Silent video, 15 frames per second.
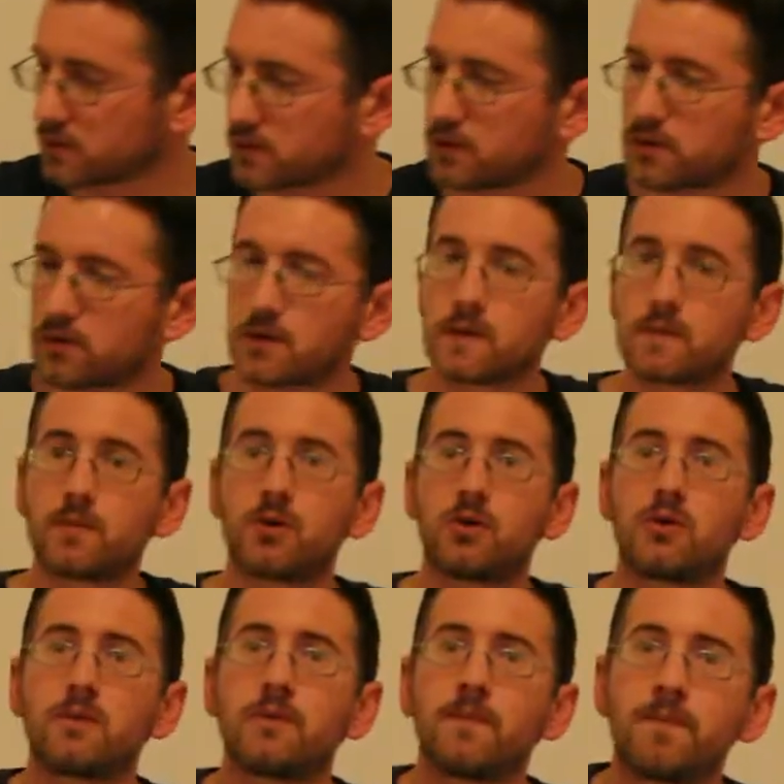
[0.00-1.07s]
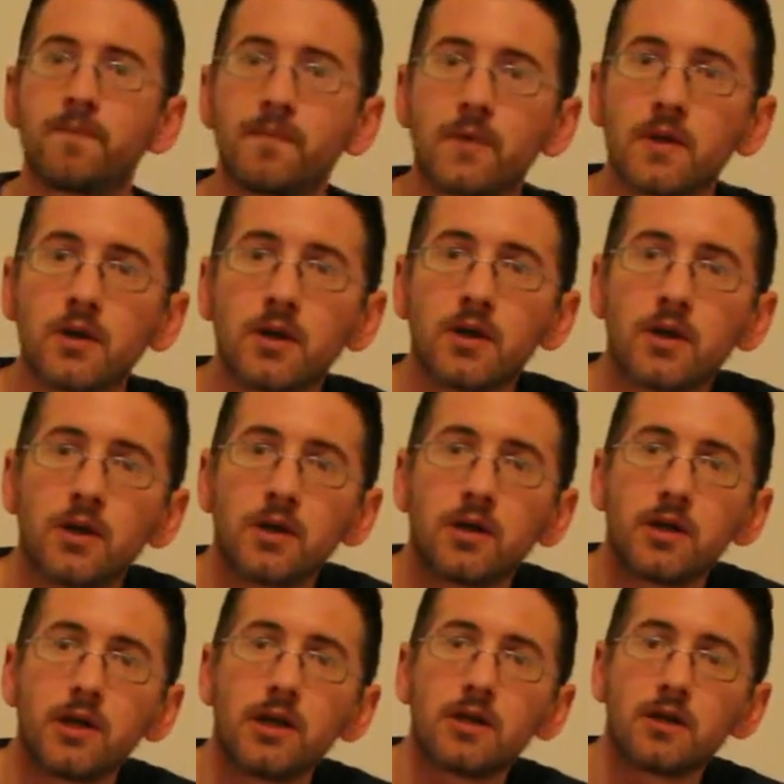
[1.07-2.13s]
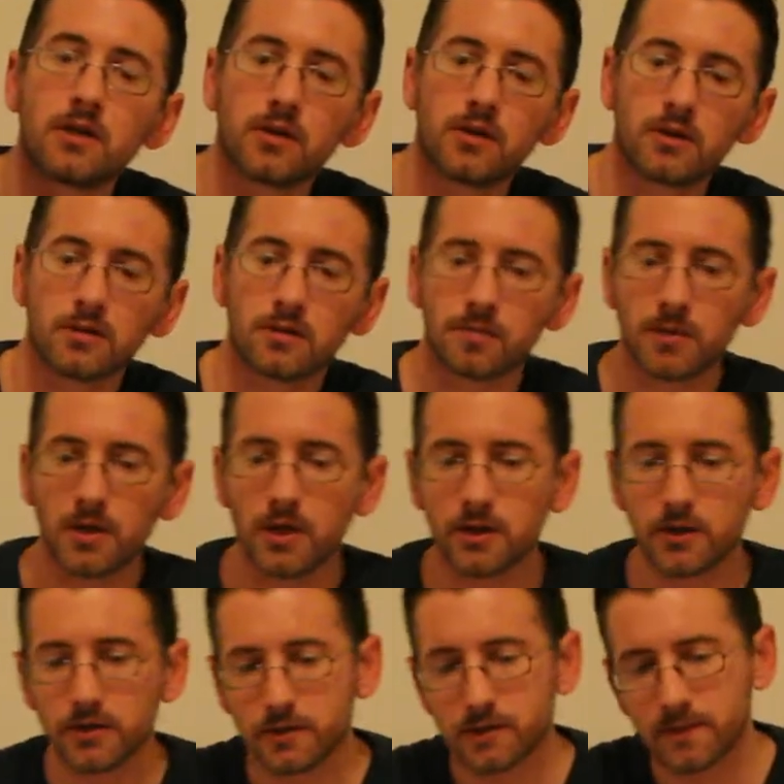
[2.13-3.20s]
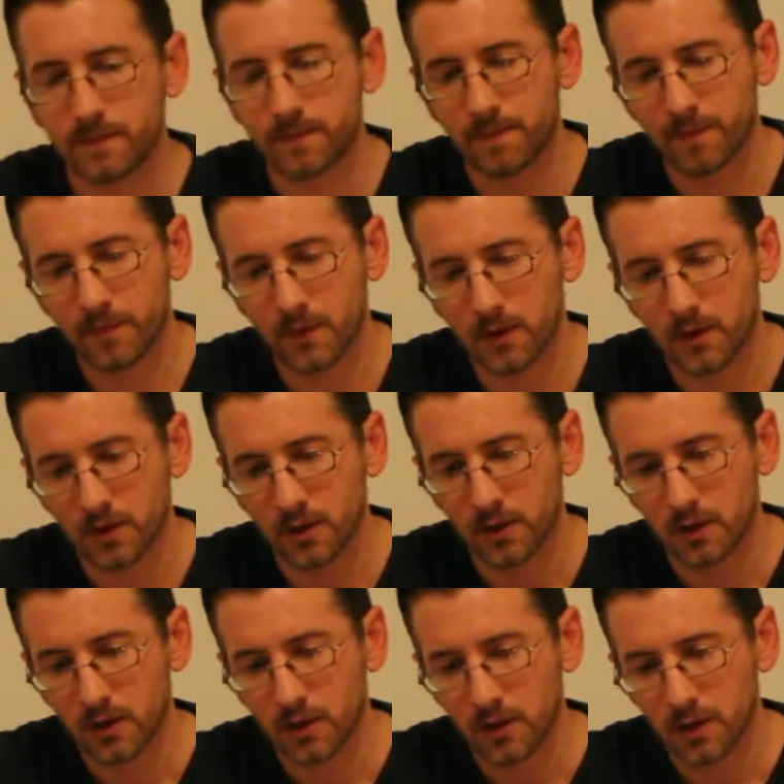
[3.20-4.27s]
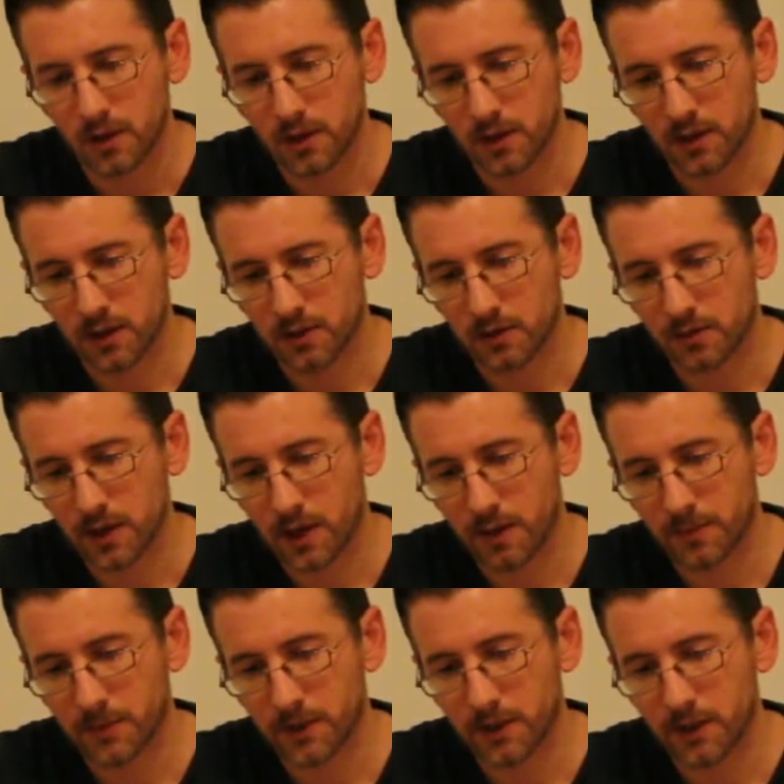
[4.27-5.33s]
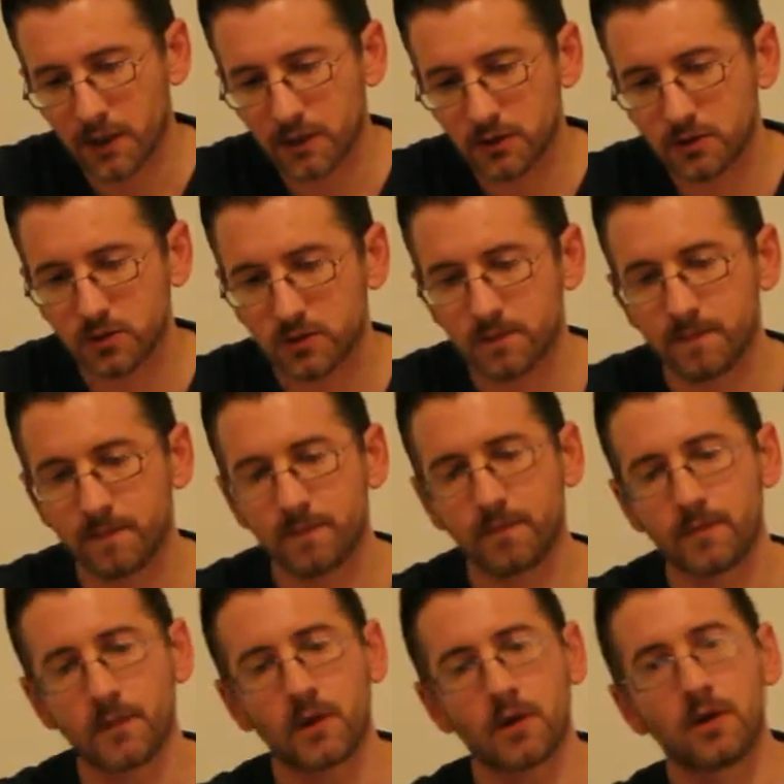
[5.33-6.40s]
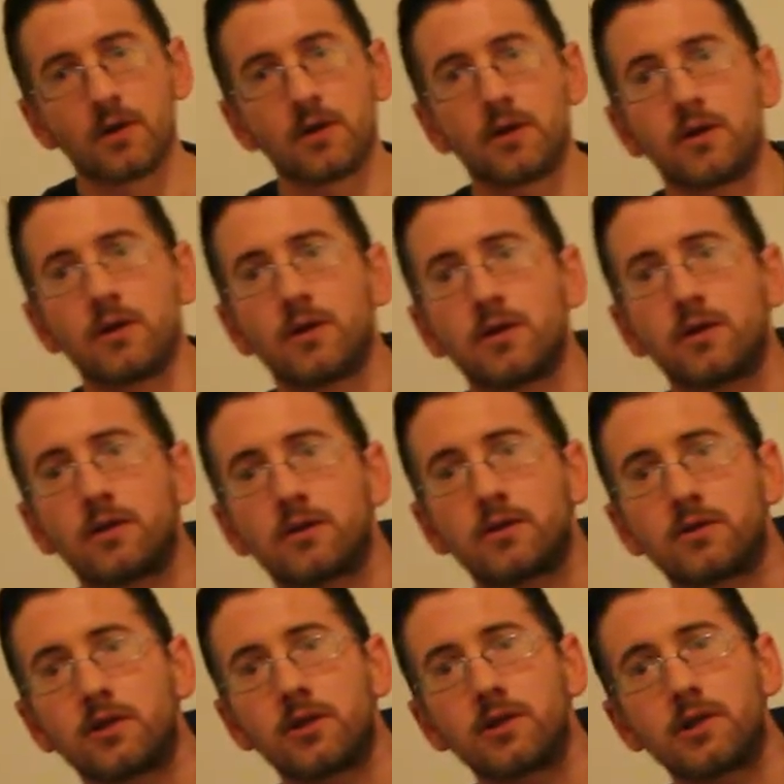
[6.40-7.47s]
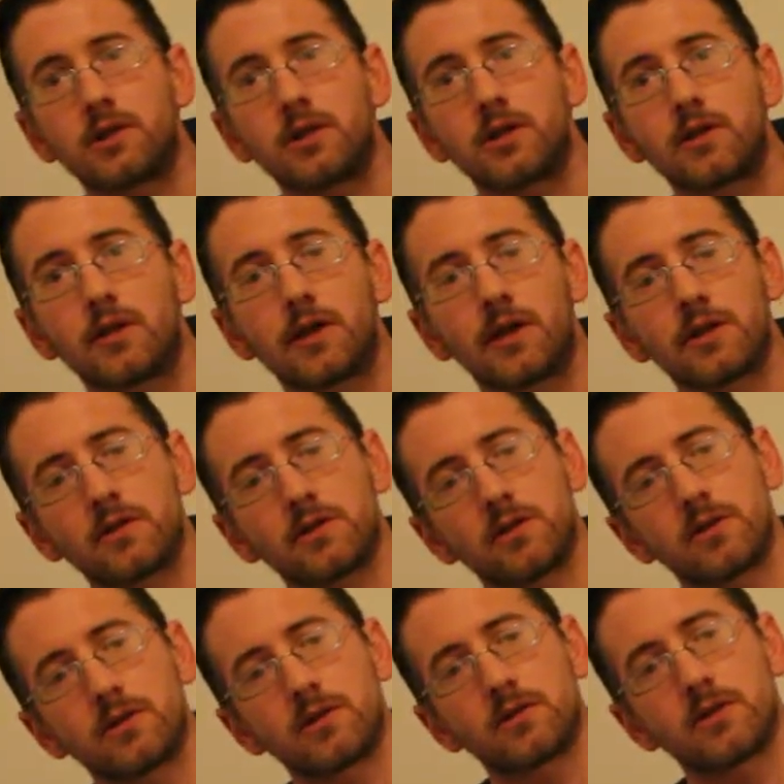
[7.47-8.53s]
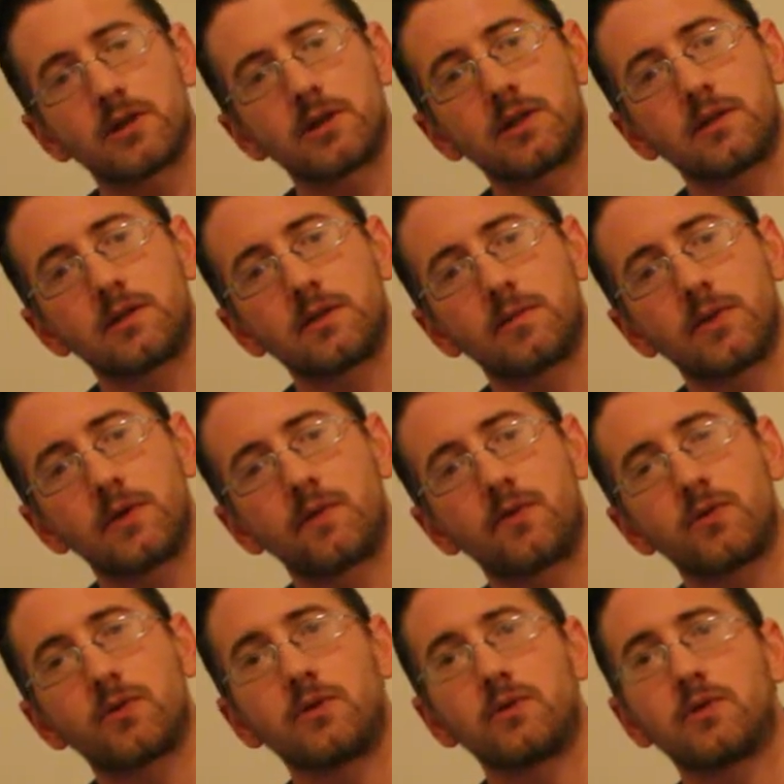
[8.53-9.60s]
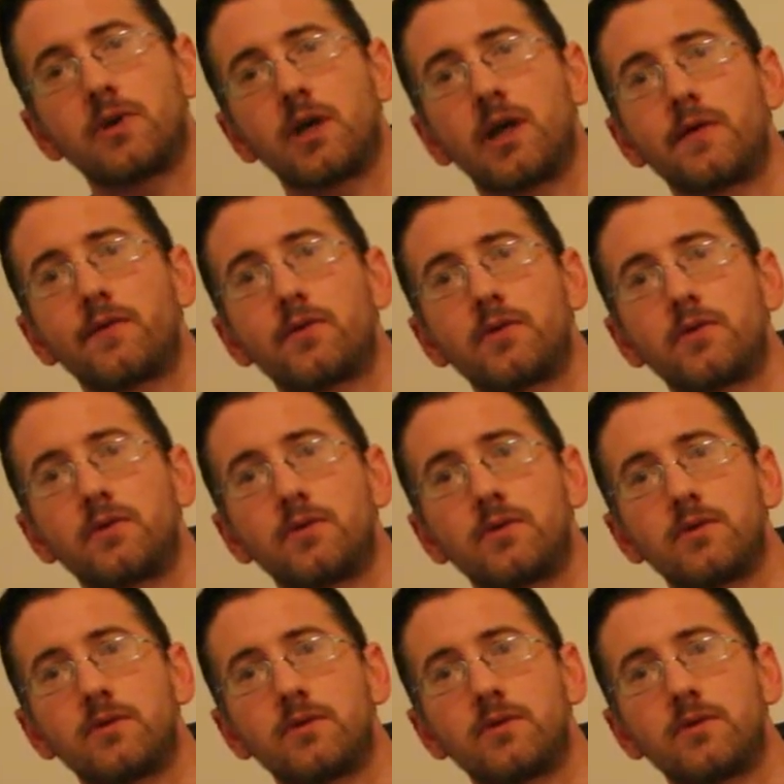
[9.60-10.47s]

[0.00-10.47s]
just a small needle nose pliers, and I grab the edge just like that, just before the